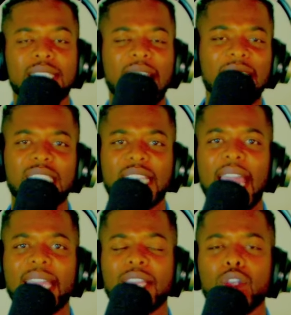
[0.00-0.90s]
Tasha
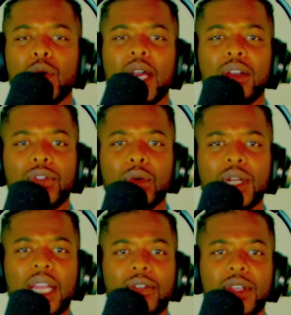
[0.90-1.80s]
K, can you interview
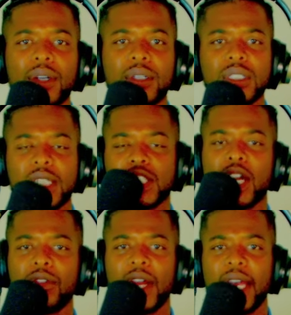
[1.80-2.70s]
Nivea since
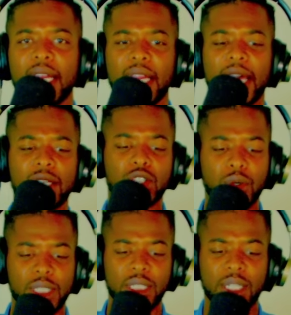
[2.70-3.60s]
she over there in Atlanta,
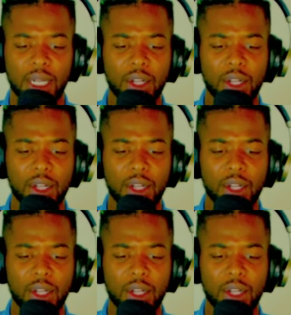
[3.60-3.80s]
Georgia,